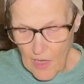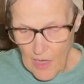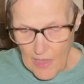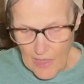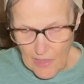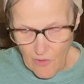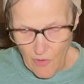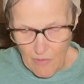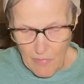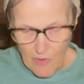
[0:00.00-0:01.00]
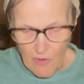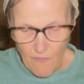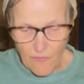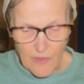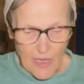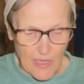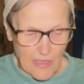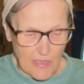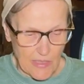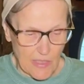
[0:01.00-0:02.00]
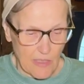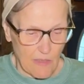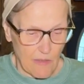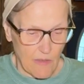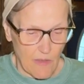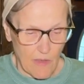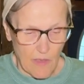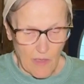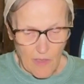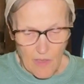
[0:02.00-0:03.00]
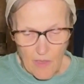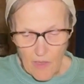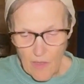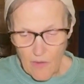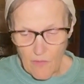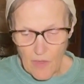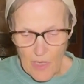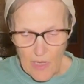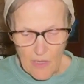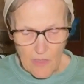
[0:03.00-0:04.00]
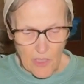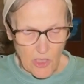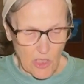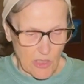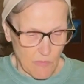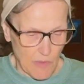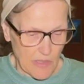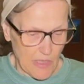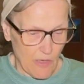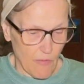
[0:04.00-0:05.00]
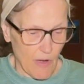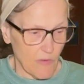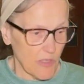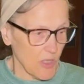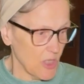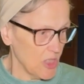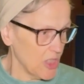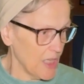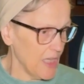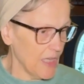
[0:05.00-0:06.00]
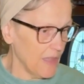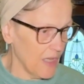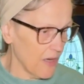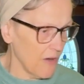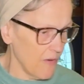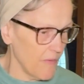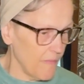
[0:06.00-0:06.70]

I like the cranberry taste. Okay, and then you just mix that around as good as you can there.